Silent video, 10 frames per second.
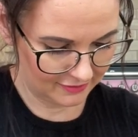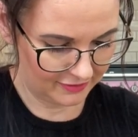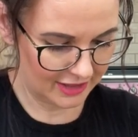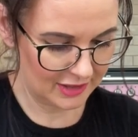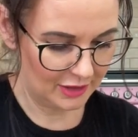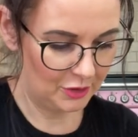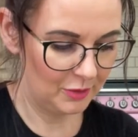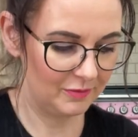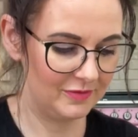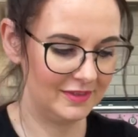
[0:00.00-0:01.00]
fasten up.
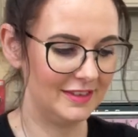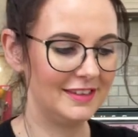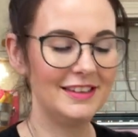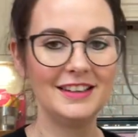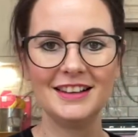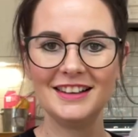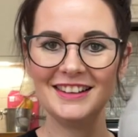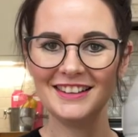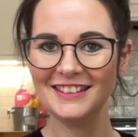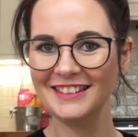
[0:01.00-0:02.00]

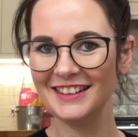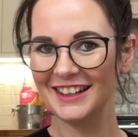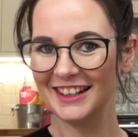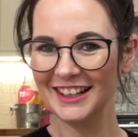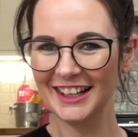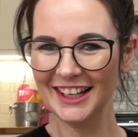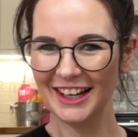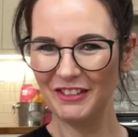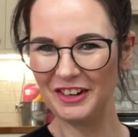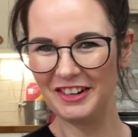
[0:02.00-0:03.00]
Ta-da!
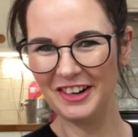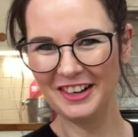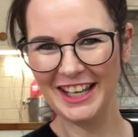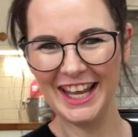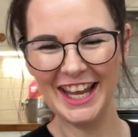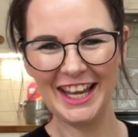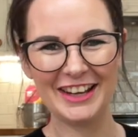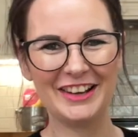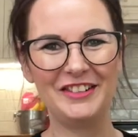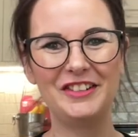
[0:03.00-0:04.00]
We're all
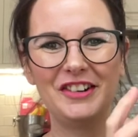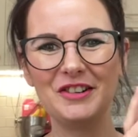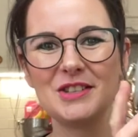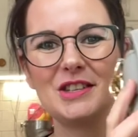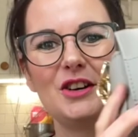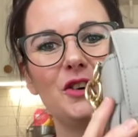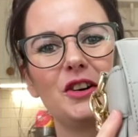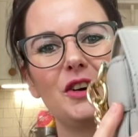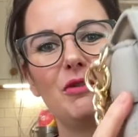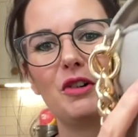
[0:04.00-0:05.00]
in. We're all snug
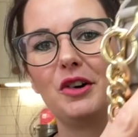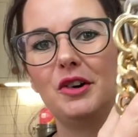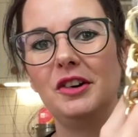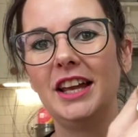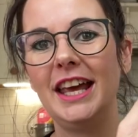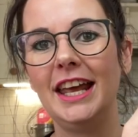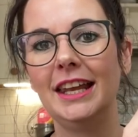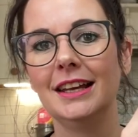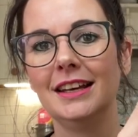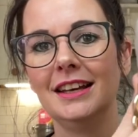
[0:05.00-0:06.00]
and we're all in.
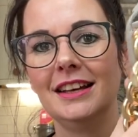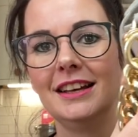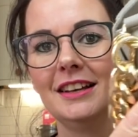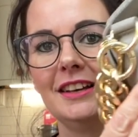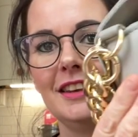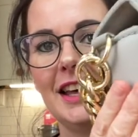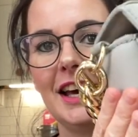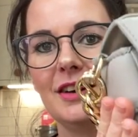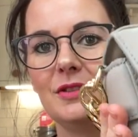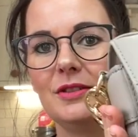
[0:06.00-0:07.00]
Look at
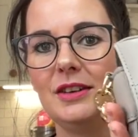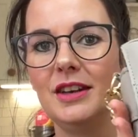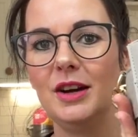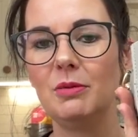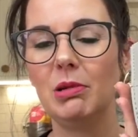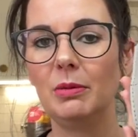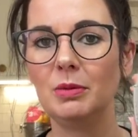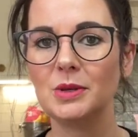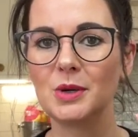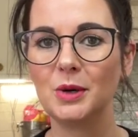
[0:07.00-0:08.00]
that. No problem
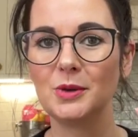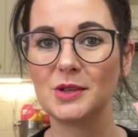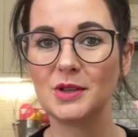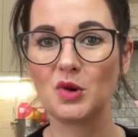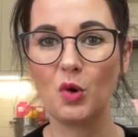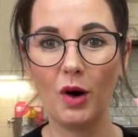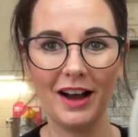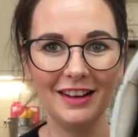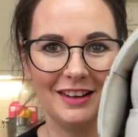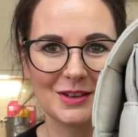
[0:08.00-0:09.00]
at all. So there's
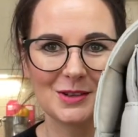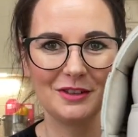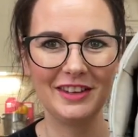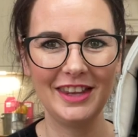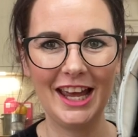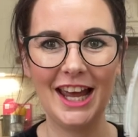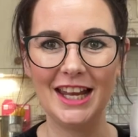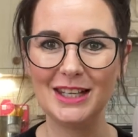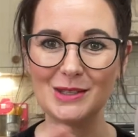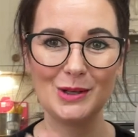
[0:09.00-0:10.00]
quite a lot of stuff in there
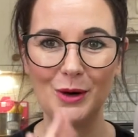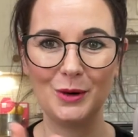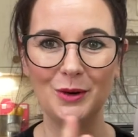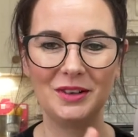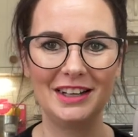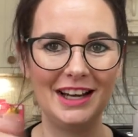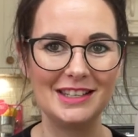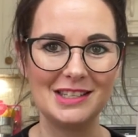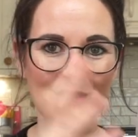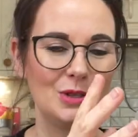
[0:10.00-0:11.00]
and it's not
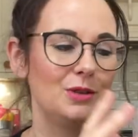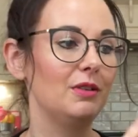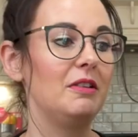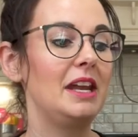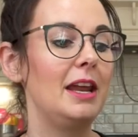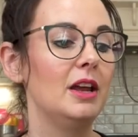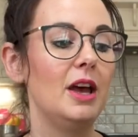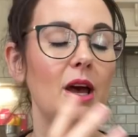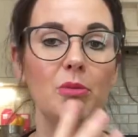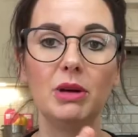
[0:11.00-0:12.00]
organised. It's just thrown in.
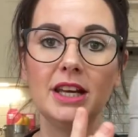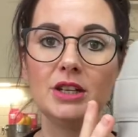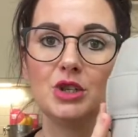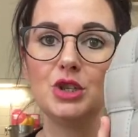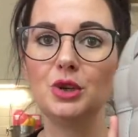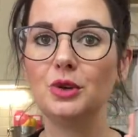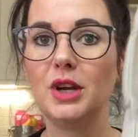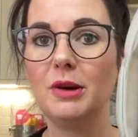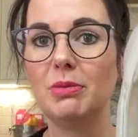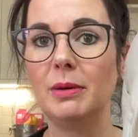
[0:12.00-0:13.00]
But it's shut,
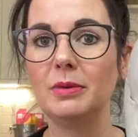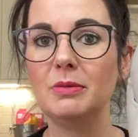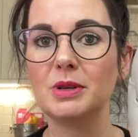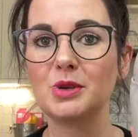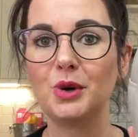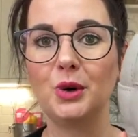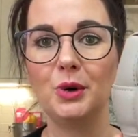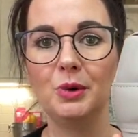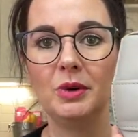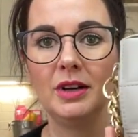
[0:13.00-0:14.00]
no problem at
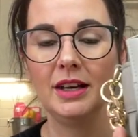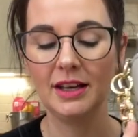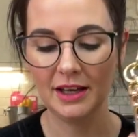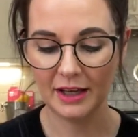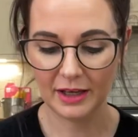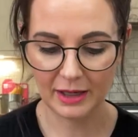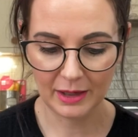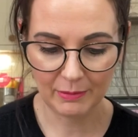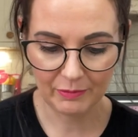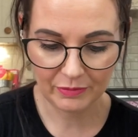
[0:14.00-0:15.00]
all.
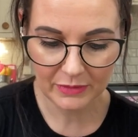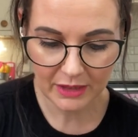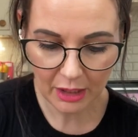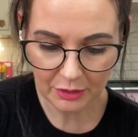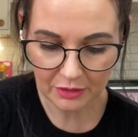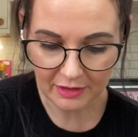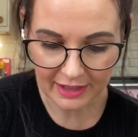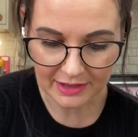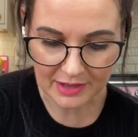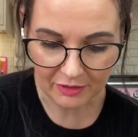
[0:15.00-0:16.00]
The only other
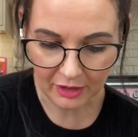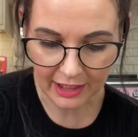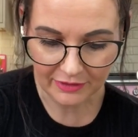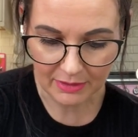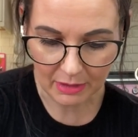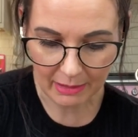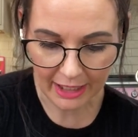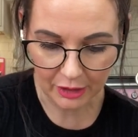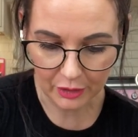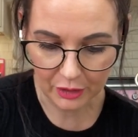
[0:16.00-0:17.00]
things I've got left in my
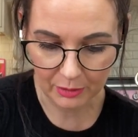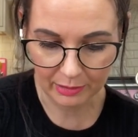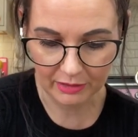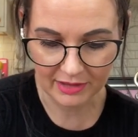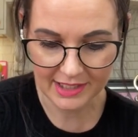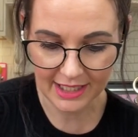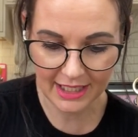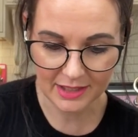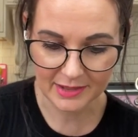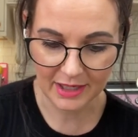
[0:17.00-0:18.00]
bag are a couple of
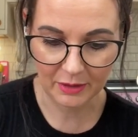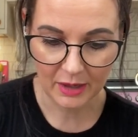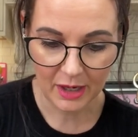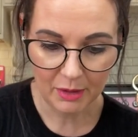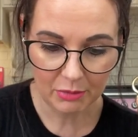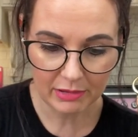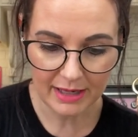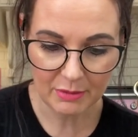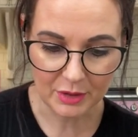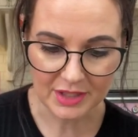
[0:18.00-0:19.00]
receipts. So pretty
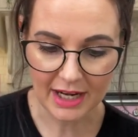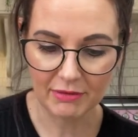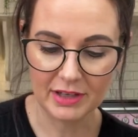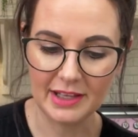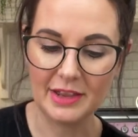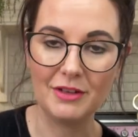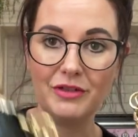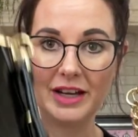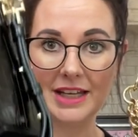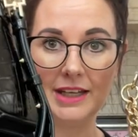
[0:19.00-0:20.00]
much everything that
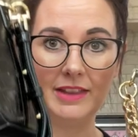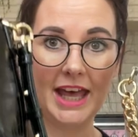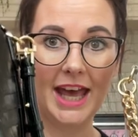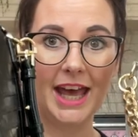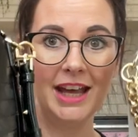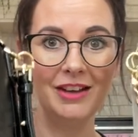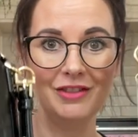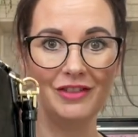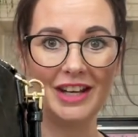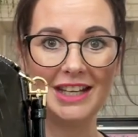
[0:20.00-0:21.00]
fitted in there
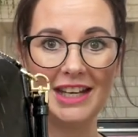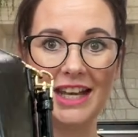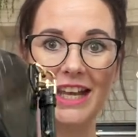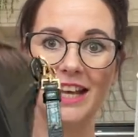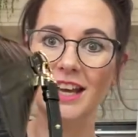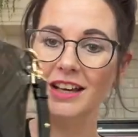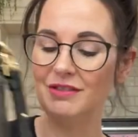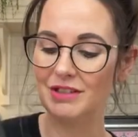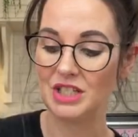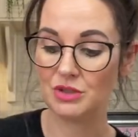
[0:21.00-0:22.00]
fitted in here,
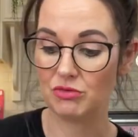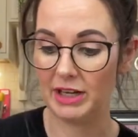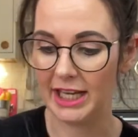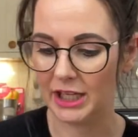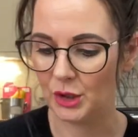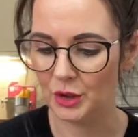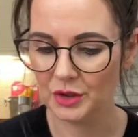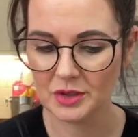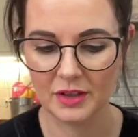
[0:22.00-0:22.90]
which is really good.